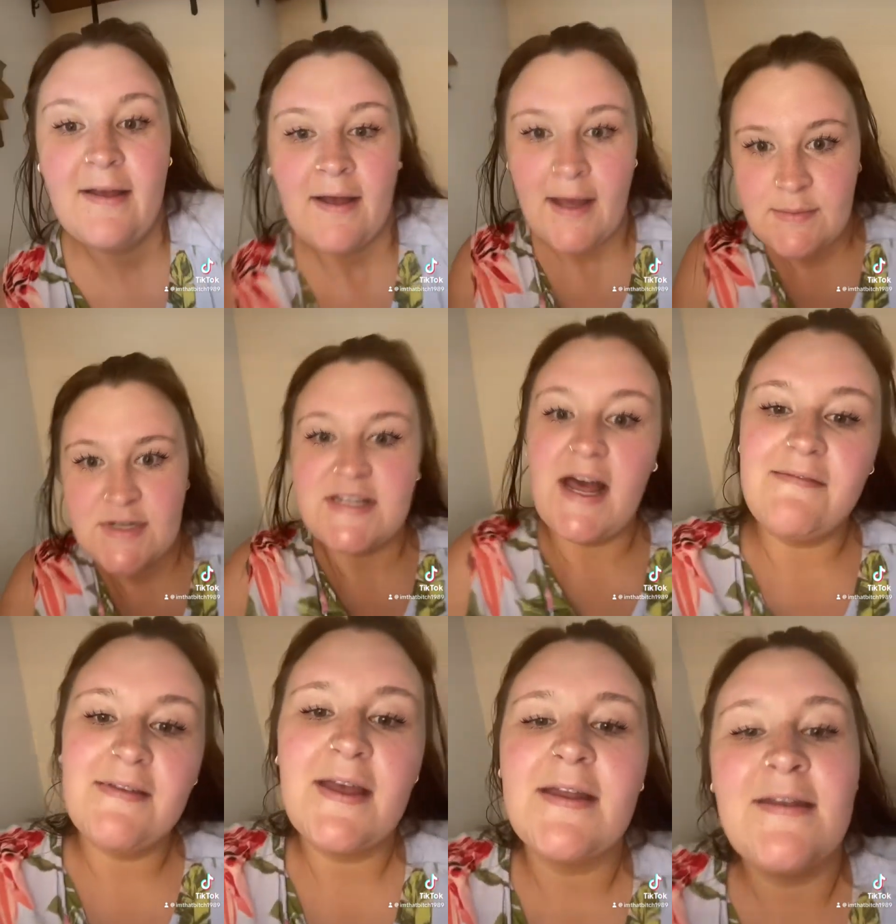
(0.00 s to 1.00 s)
I'm just
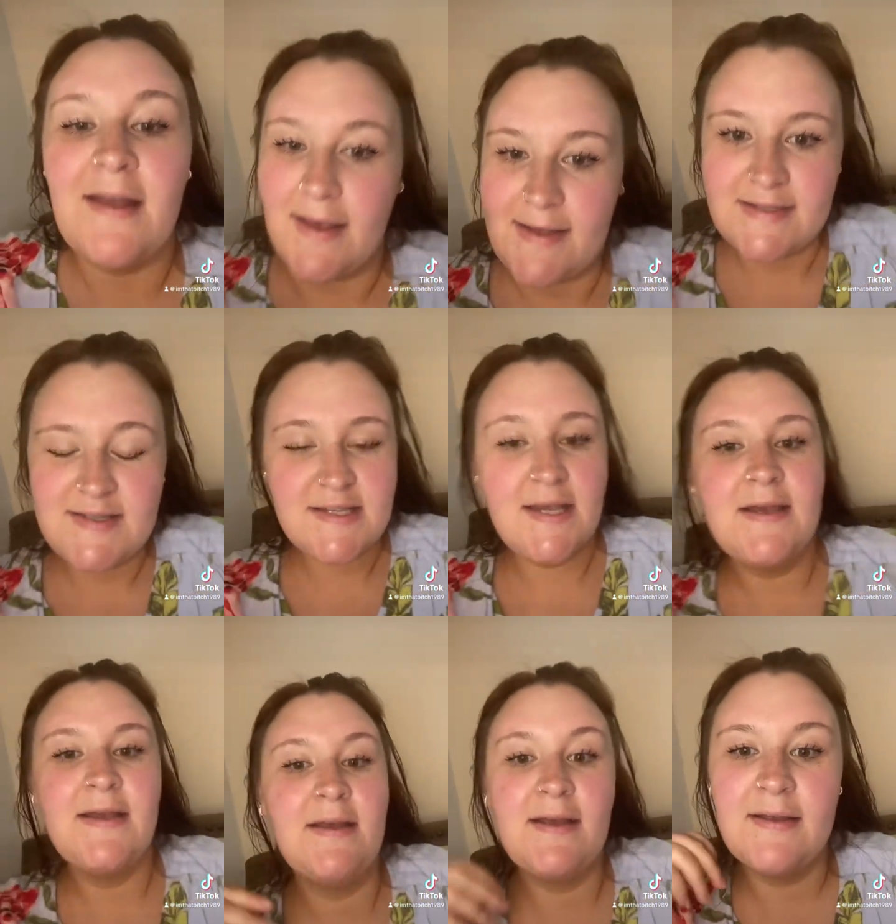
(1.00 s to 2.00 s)
having a nice,
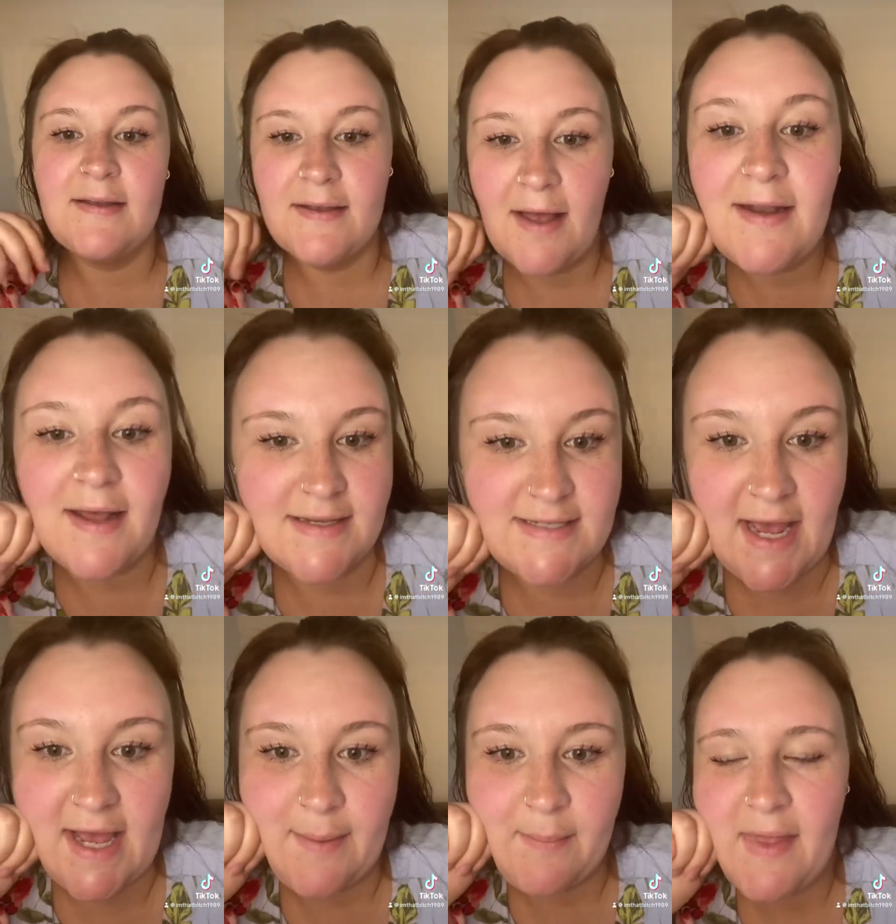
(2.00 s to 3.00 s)
a nice
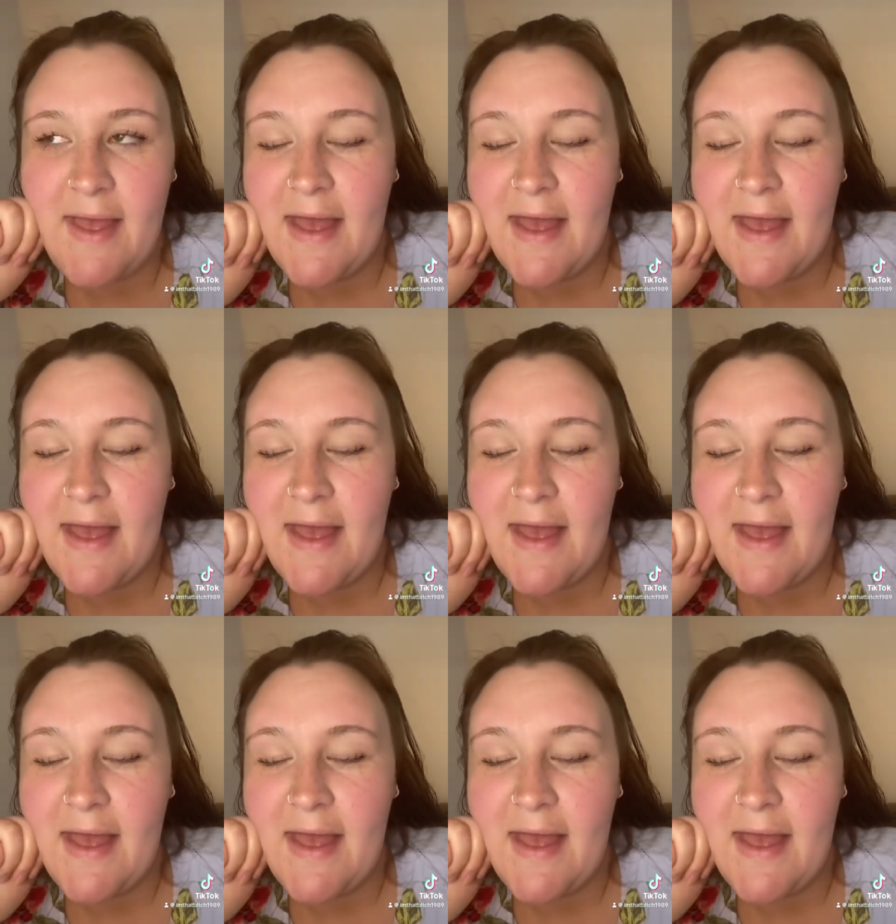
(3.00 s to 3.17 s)
time.